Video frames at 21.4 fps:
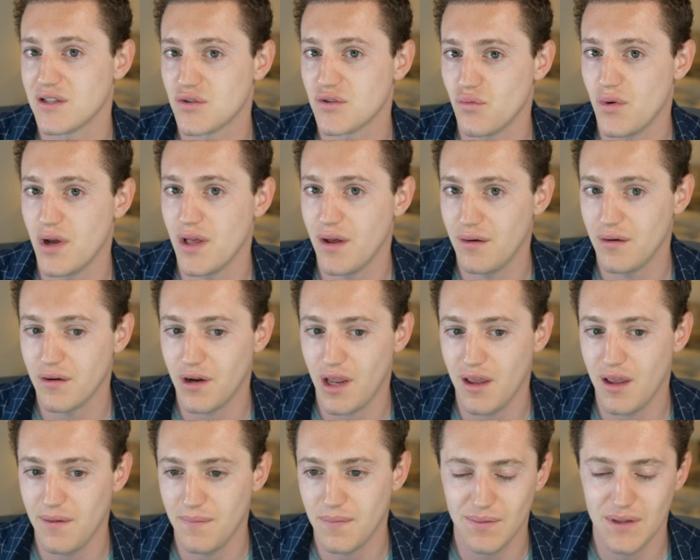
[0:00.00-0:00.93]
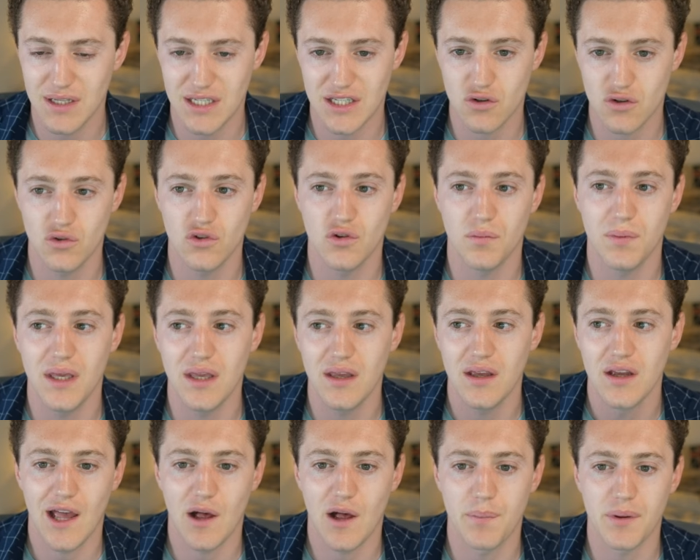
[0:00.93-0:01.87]
as well. Okay, this is going to
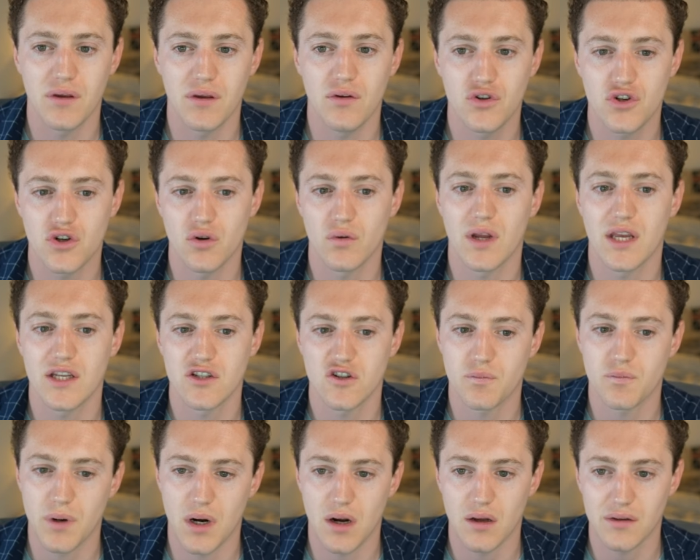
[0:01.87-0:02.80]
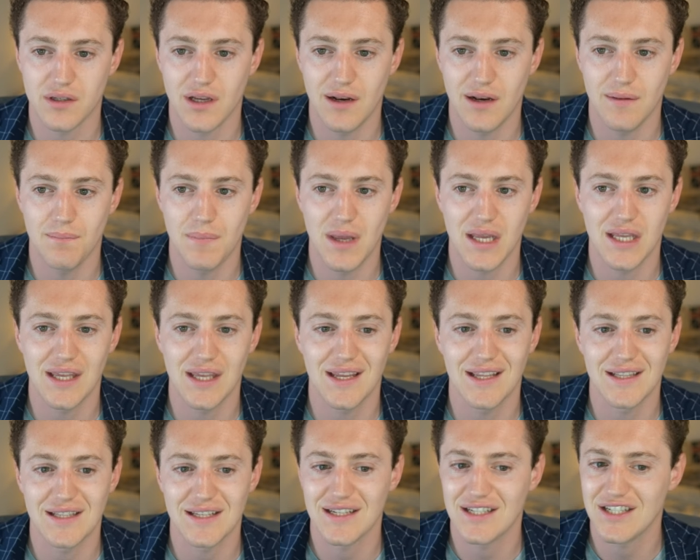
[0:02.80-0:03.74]
be helping you showcase your product and
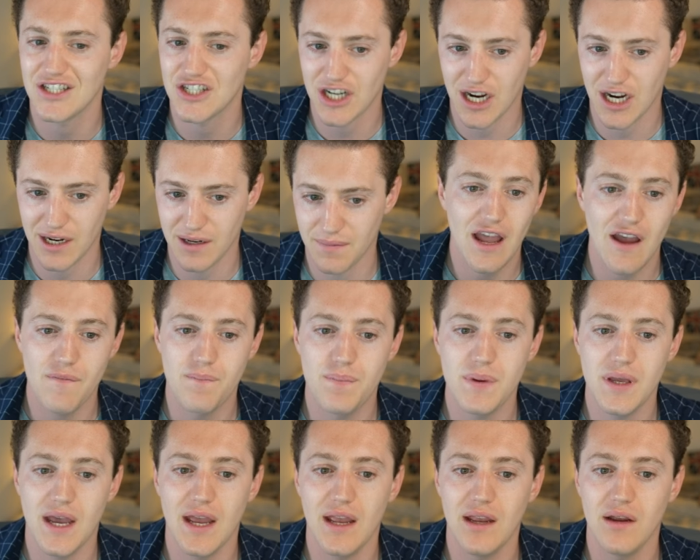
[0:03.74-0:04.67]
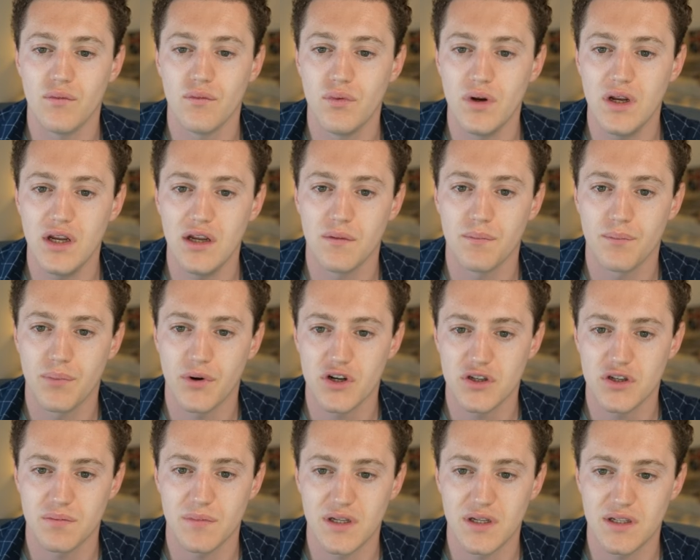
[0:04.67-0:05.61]
making it shine. FBA
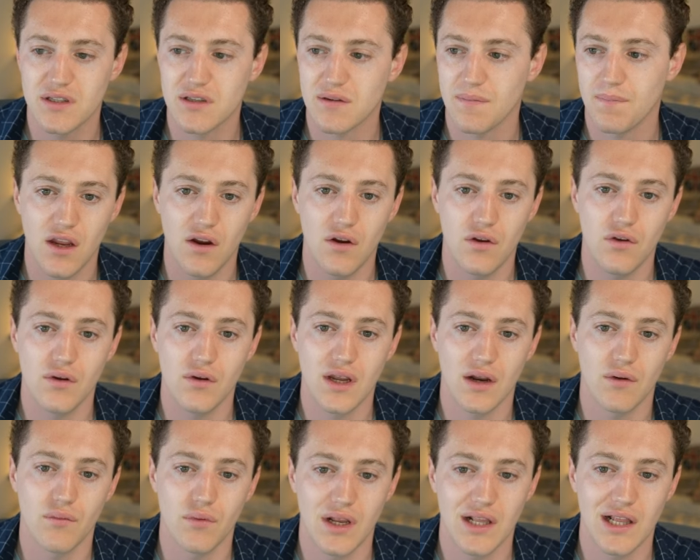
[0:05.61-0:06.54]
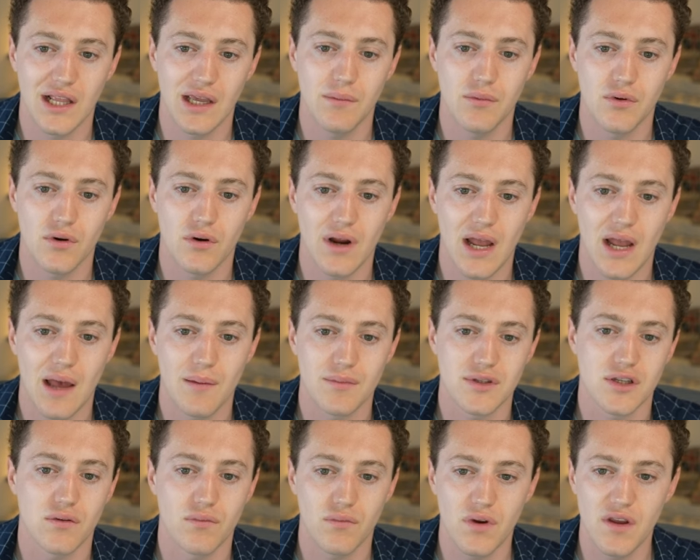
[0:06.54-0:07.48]
reimbursements. Here you can reclaim your
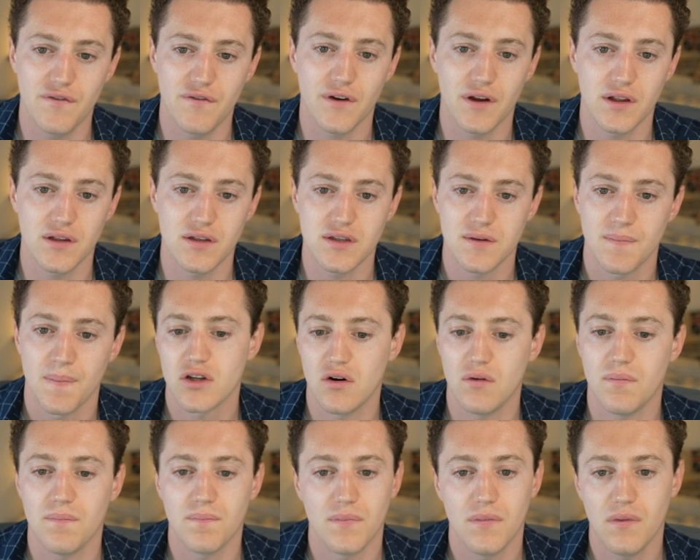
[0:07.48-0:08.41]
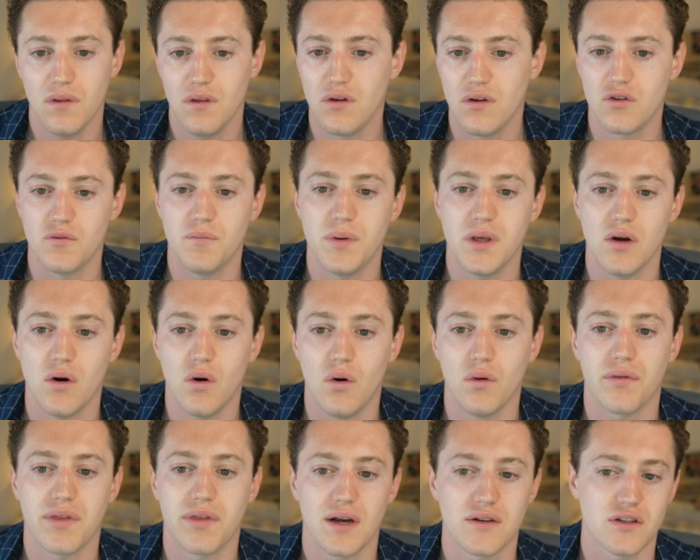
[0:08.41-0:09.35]
Amazon refunds. So you could be
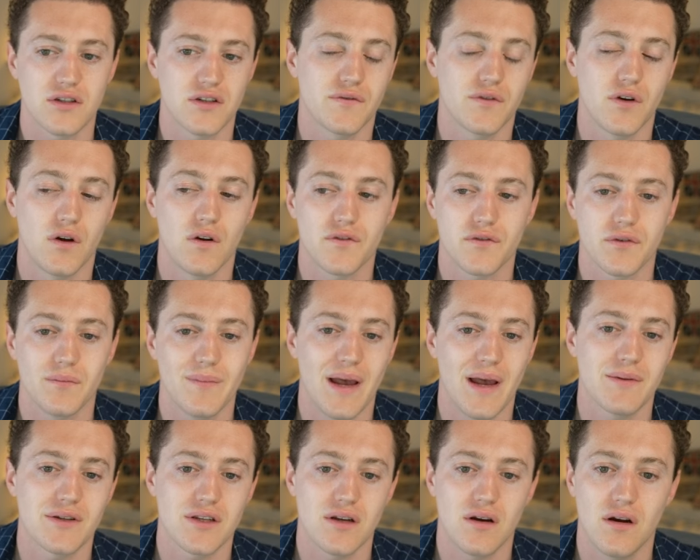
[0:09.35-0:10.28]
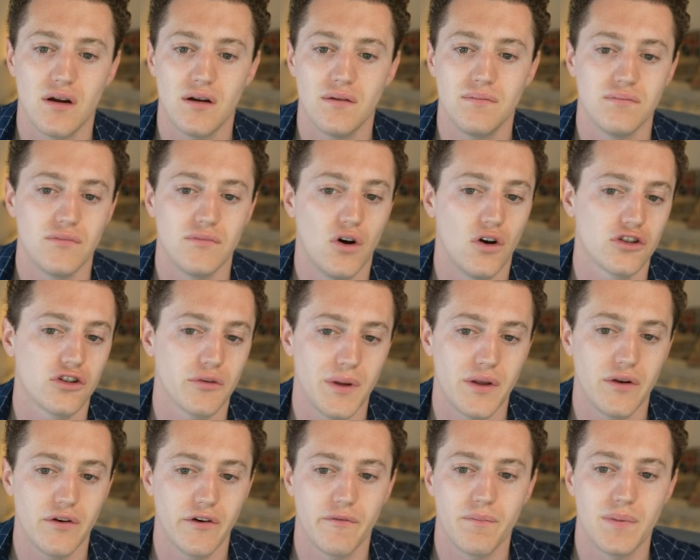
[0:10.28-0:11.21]
owed thousands of dollars from Amazon,
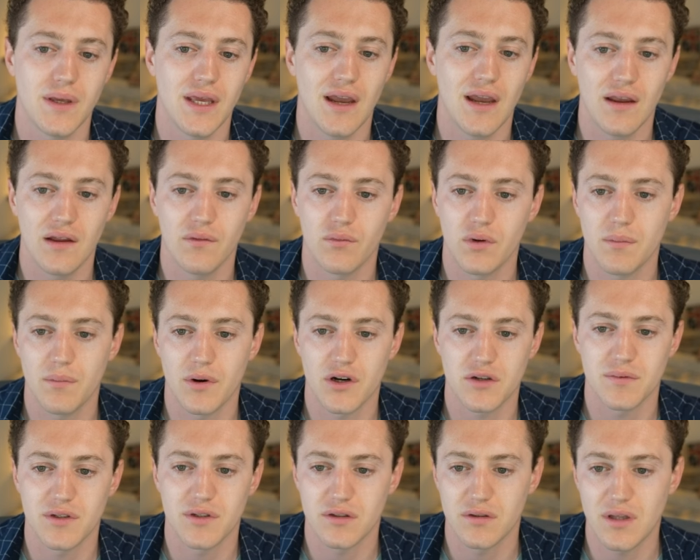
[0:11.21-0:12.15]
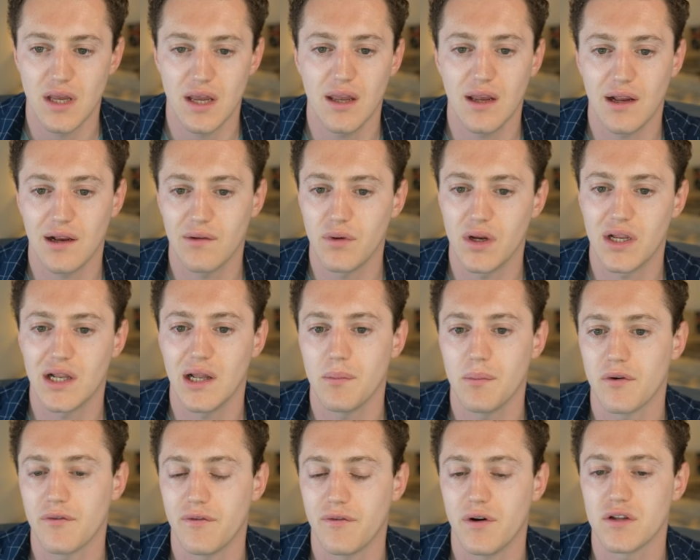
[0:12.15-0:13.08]
automate your FBA reimbursements today and
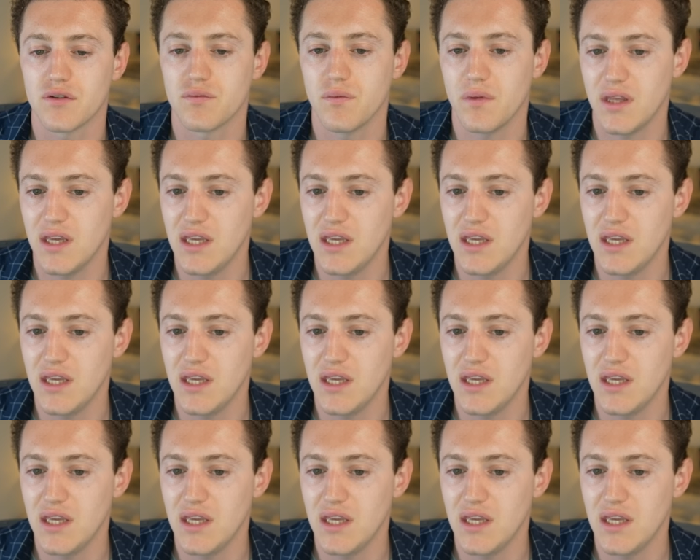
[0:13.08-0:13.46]
reclaim your funds with